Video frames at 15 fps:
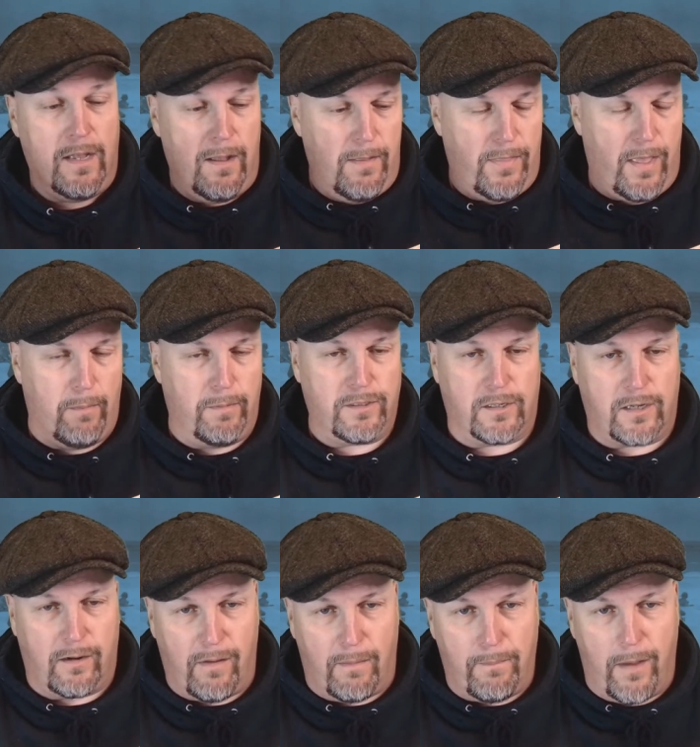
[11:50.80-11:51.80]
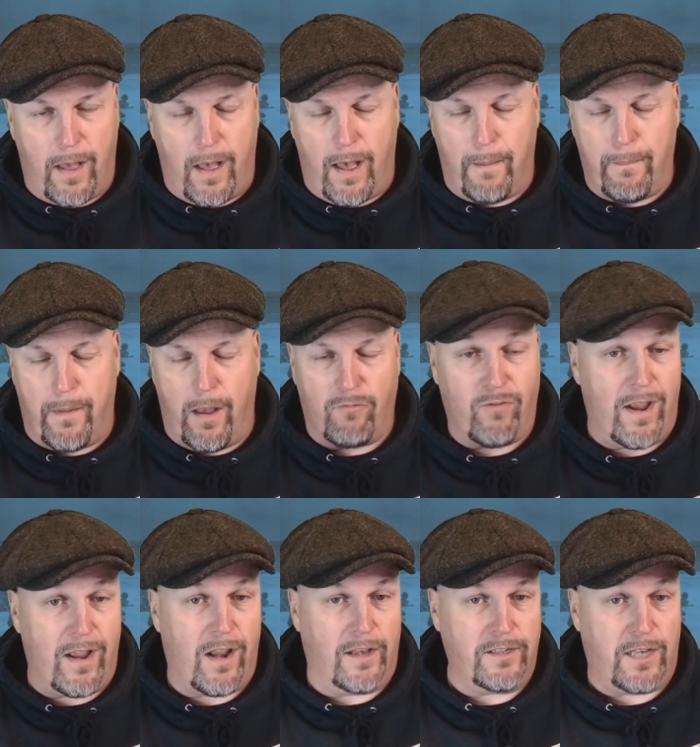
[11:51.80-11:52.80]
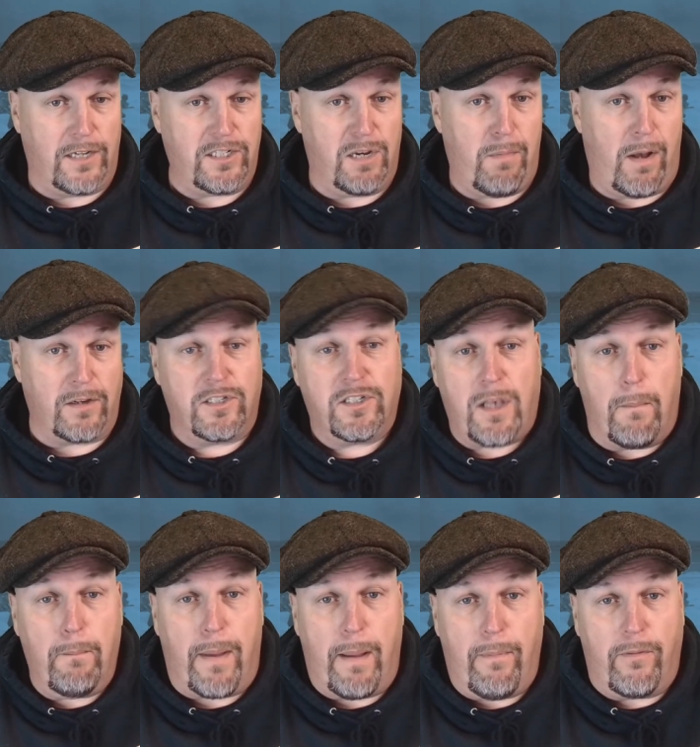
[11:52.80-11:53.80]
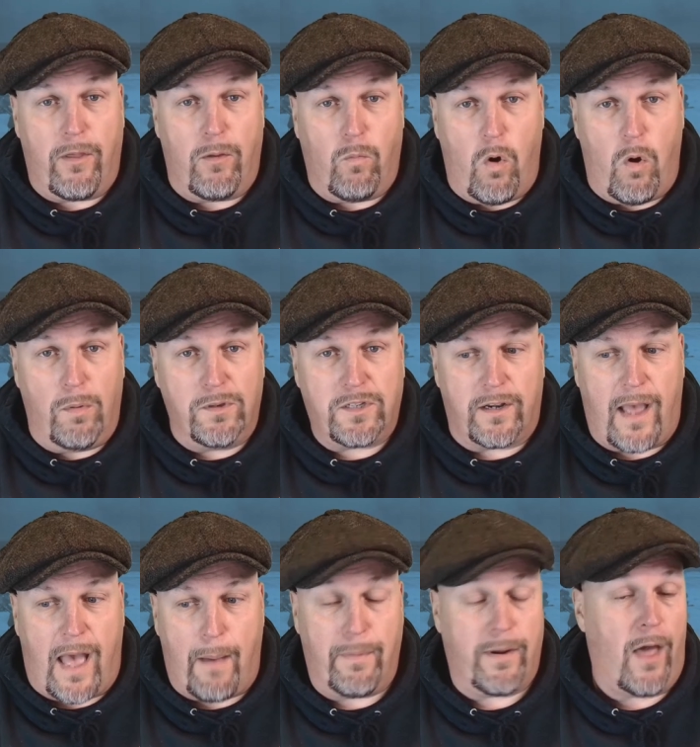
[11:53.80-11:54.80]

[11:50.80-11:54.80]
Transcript: there was a kind of um, a realization amongst some people that war was going to happen.